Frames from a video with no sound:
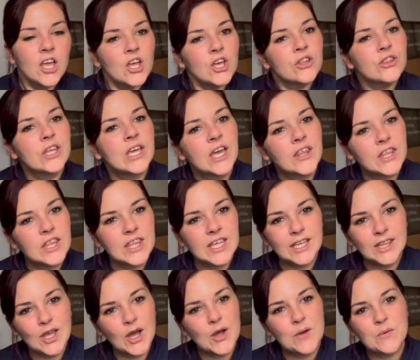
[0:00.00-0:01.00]
The other thing
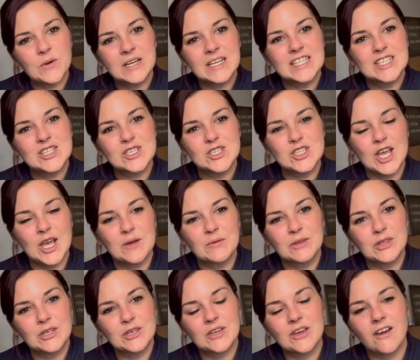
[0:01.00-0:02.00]
that I wanted to share
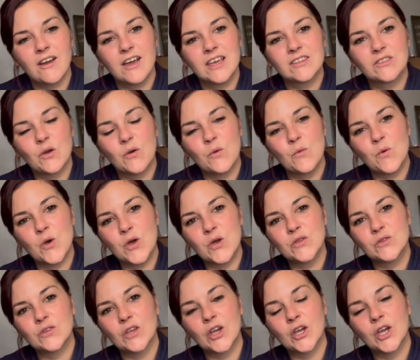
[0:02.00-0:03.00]
with you guys
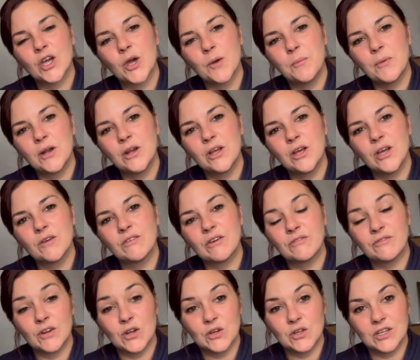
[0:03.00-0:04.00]
was a couple of
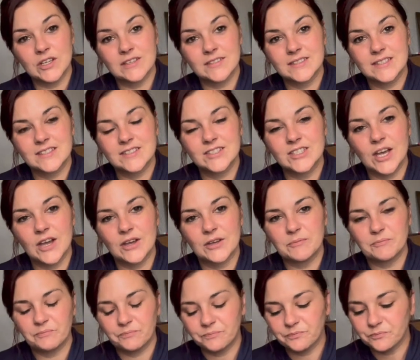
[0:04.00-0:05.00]
vloggers. So
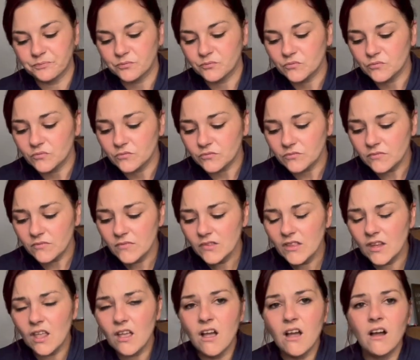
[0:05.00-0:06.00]

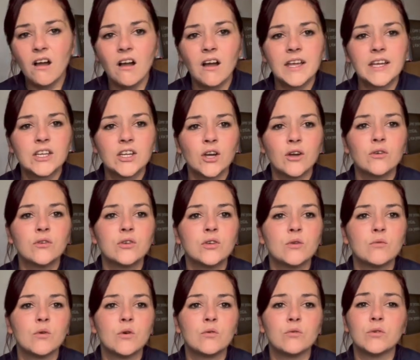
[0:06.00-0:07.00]
I know
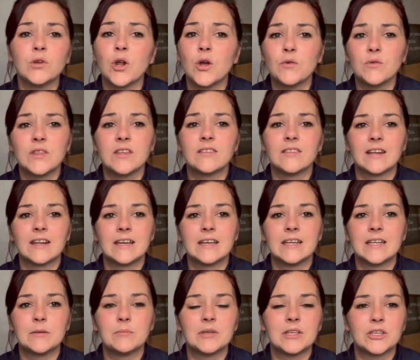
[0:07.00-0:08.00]
you all know this
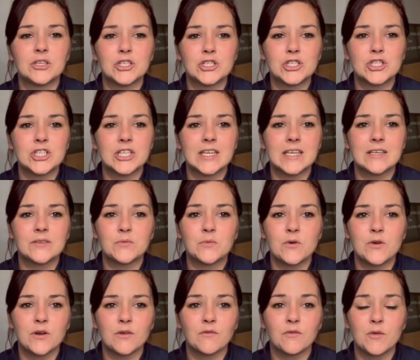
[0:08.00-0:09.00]
lady because she is
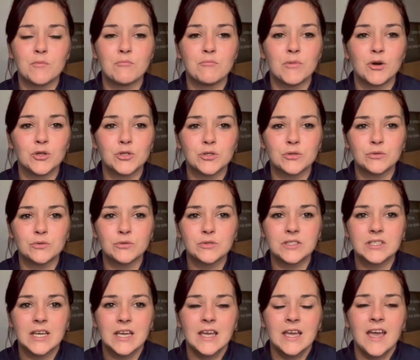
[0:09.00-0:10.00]
one of the models
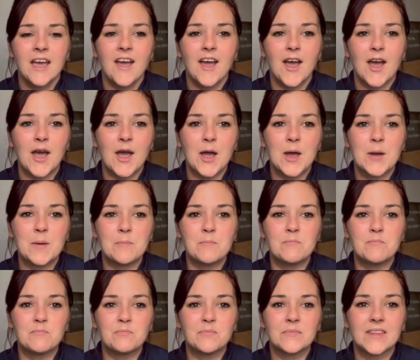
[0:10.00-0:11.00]

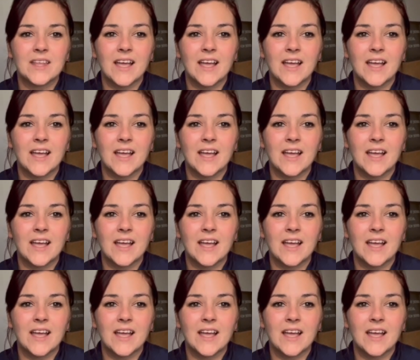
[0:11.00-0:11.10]
on